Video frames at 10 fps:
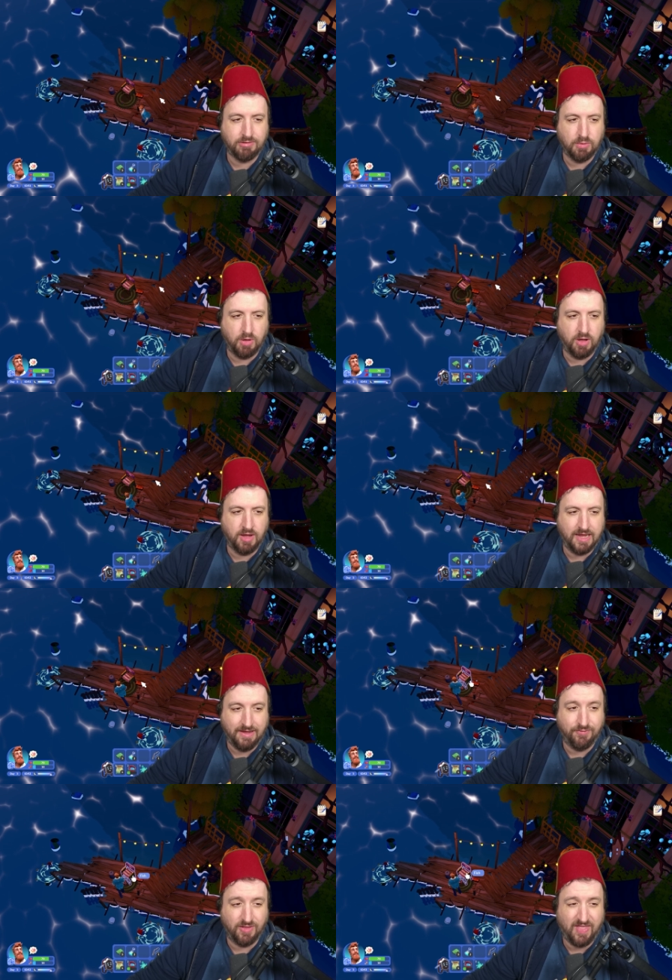you are,
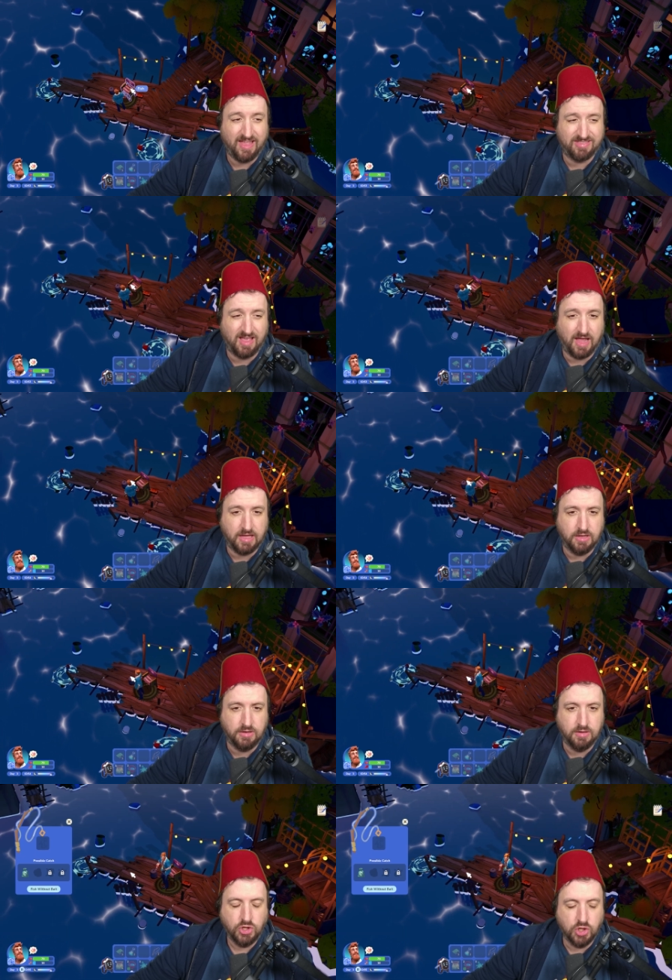if you're that
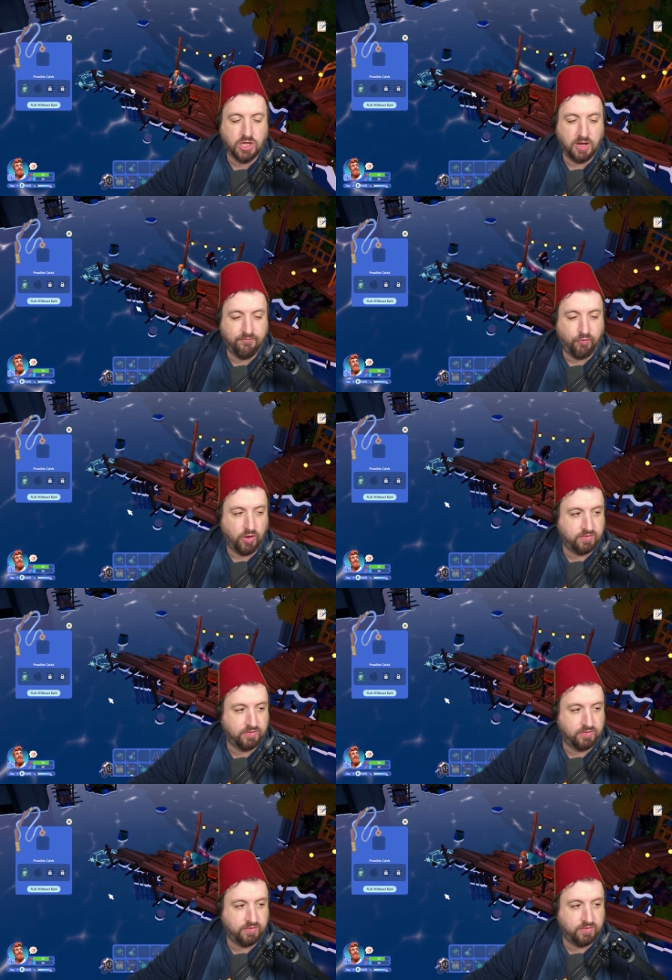tired, you're gonna fall